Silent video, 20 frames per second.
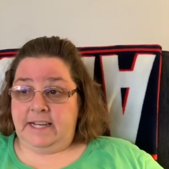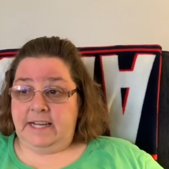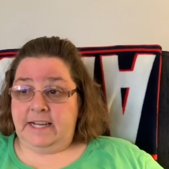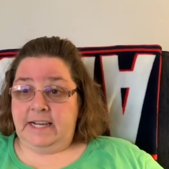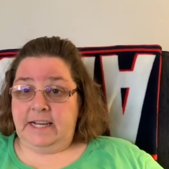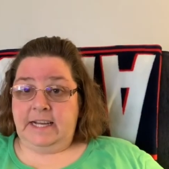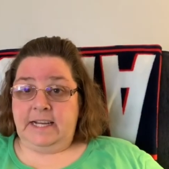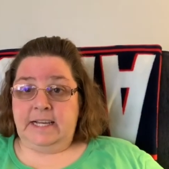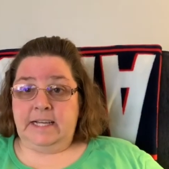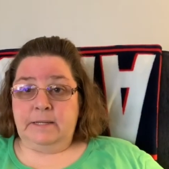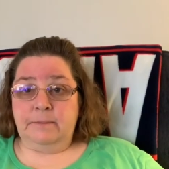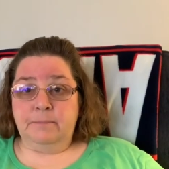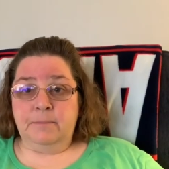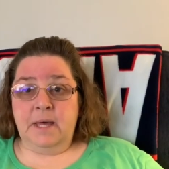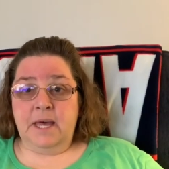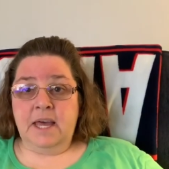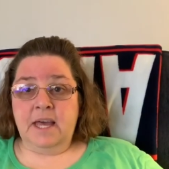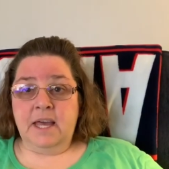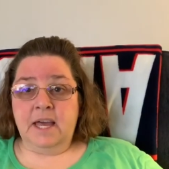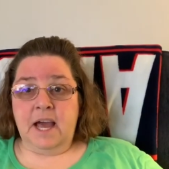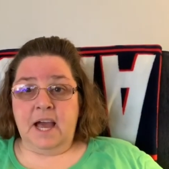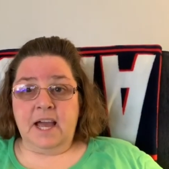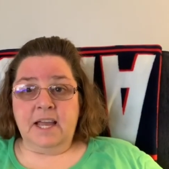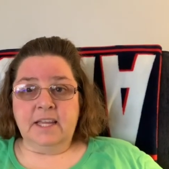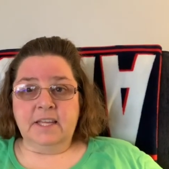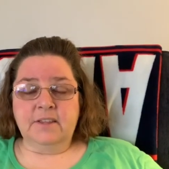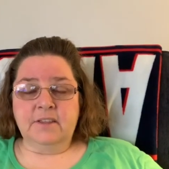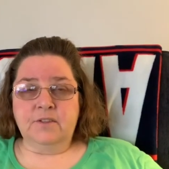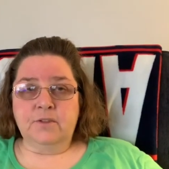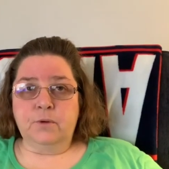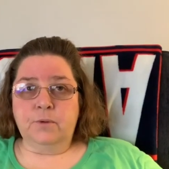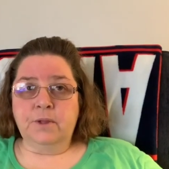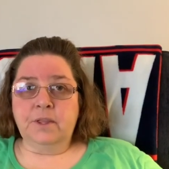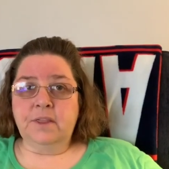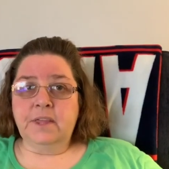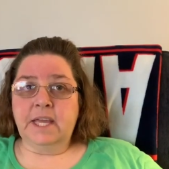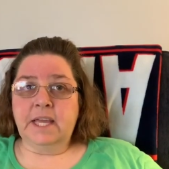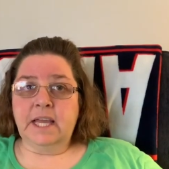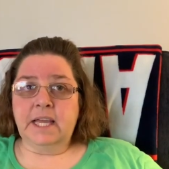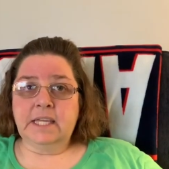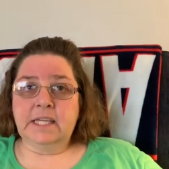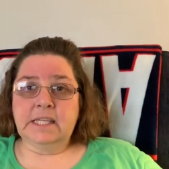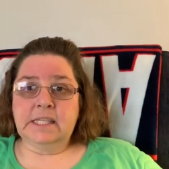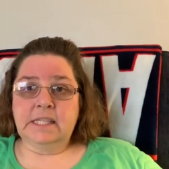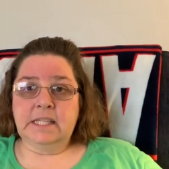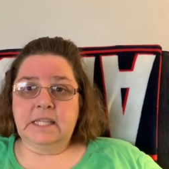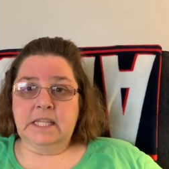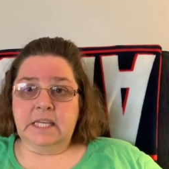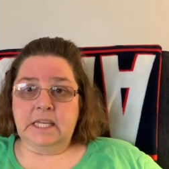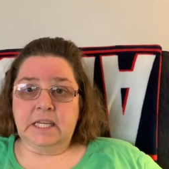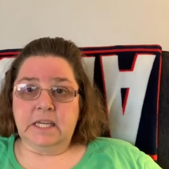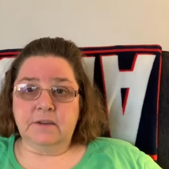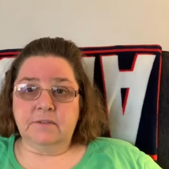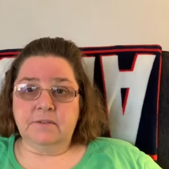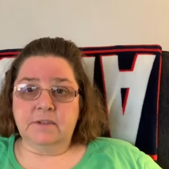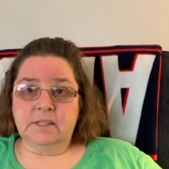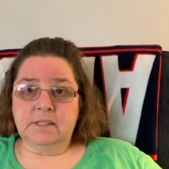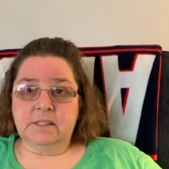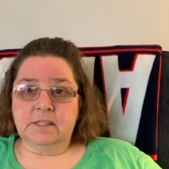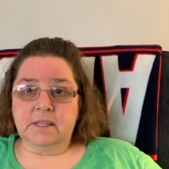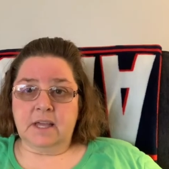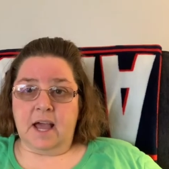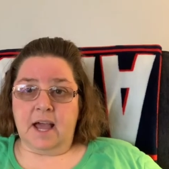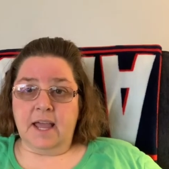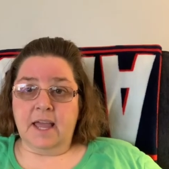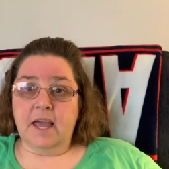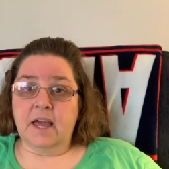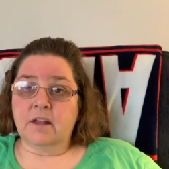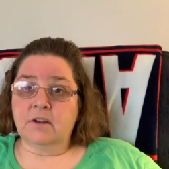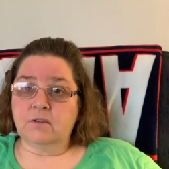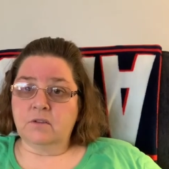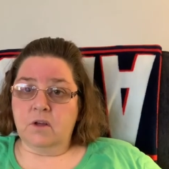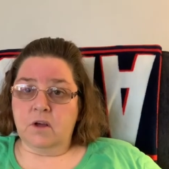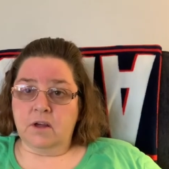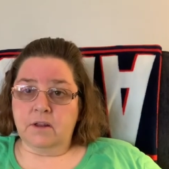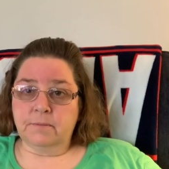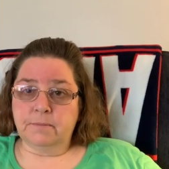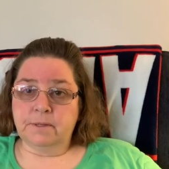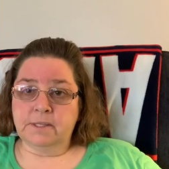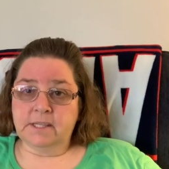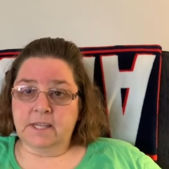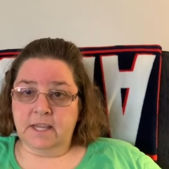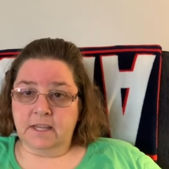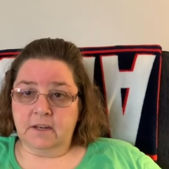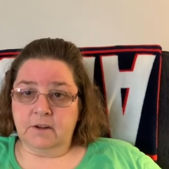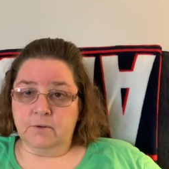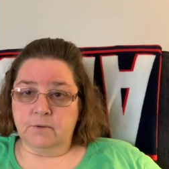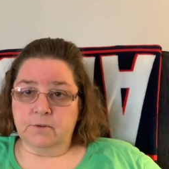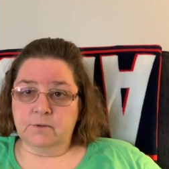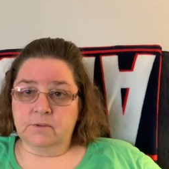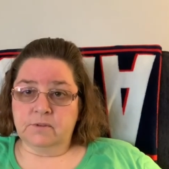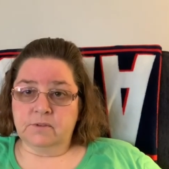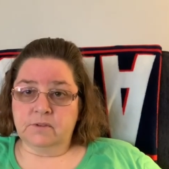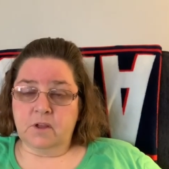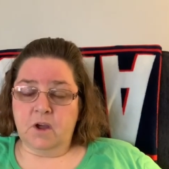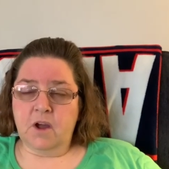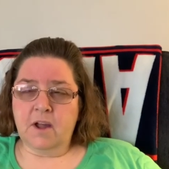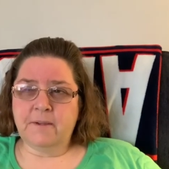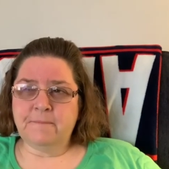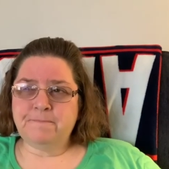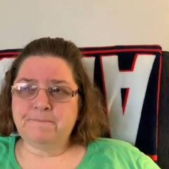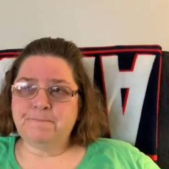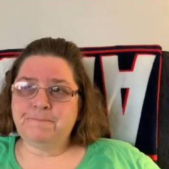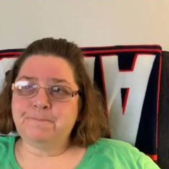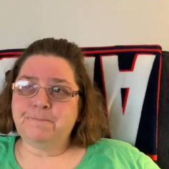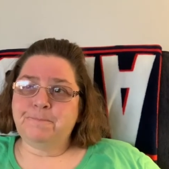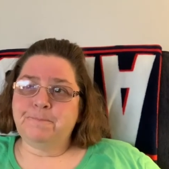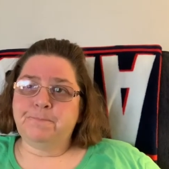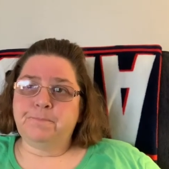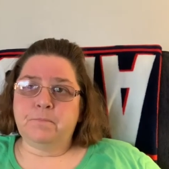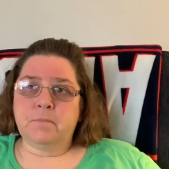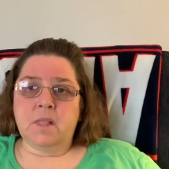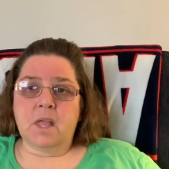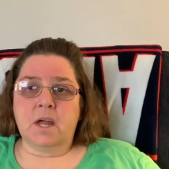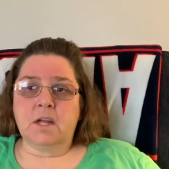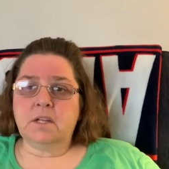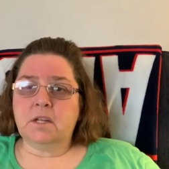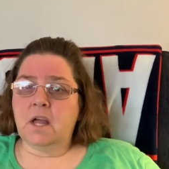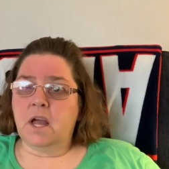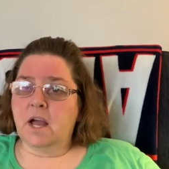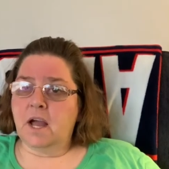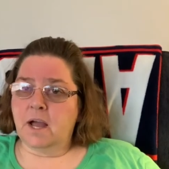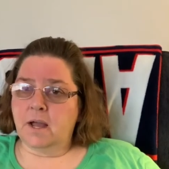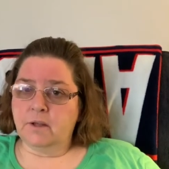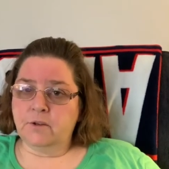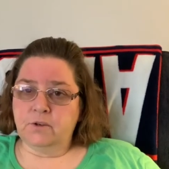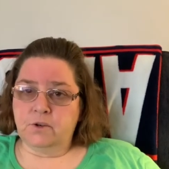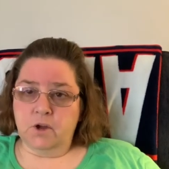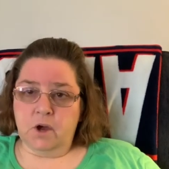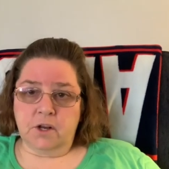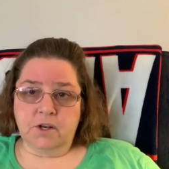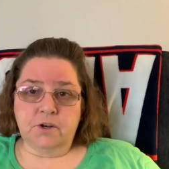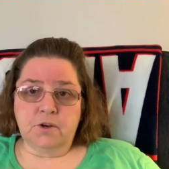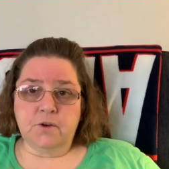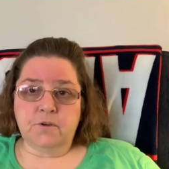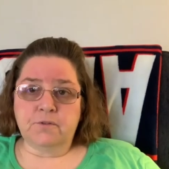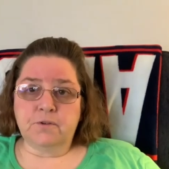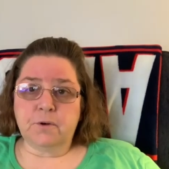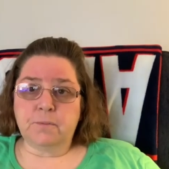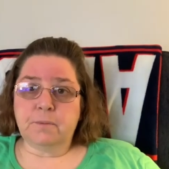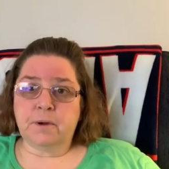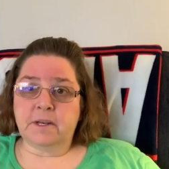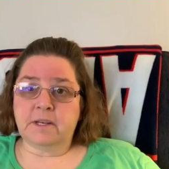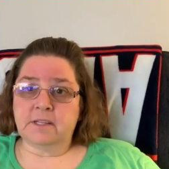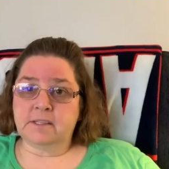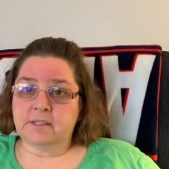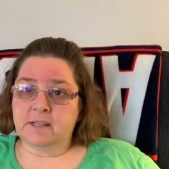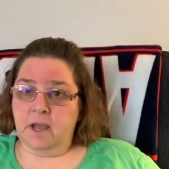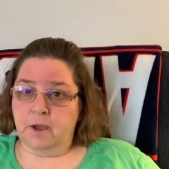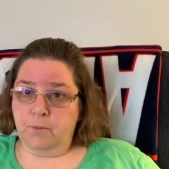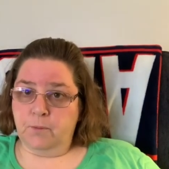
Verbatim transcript: Um, I, the only thing I can think of is I had a lot of potatoes, not, not an overabundance. I